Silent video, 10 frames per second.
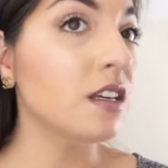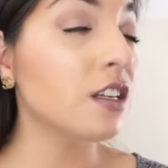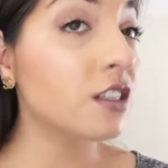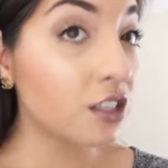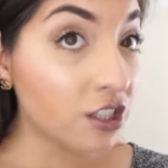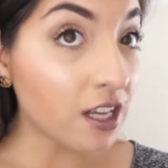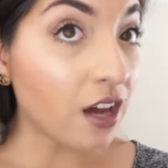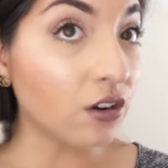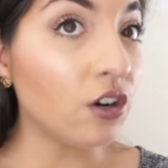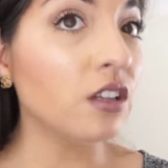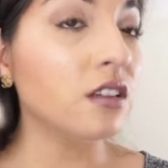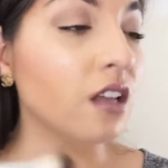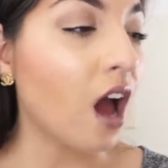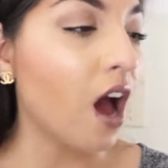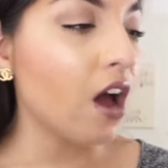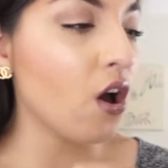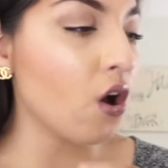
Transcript: subtle, not